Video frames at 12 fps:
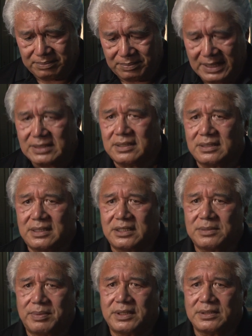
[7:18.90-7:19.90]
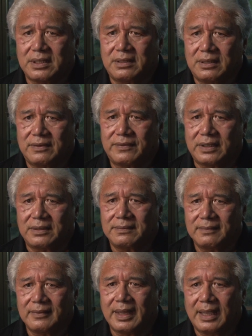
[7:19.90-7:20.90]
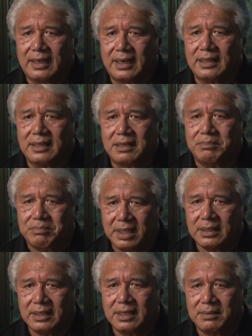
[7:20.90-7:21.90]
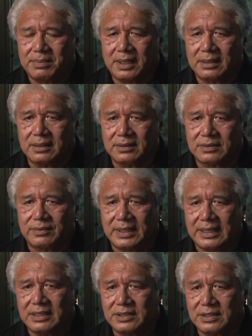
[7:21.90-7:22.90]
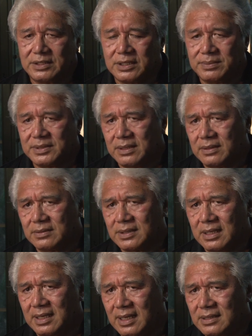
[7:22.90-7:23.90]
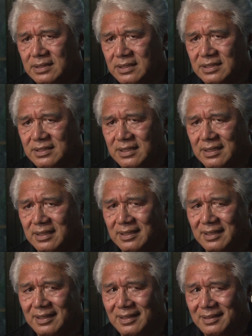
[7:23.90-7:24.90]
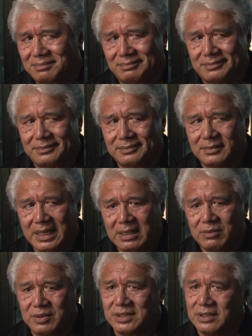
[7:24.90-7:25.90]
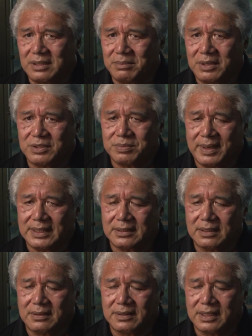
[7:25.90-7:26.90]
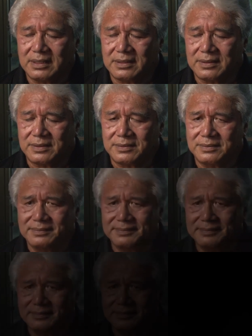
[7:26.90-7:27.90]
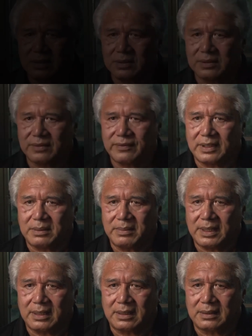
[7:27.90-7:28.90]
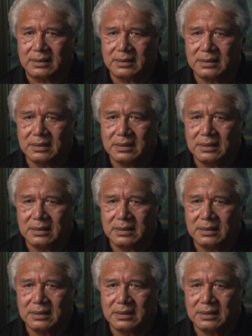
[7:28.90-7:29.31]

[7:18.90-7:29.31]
places dispersed all over. And I think building upon those relationships and those connections was the most practical thing to do. Culture is fundamental.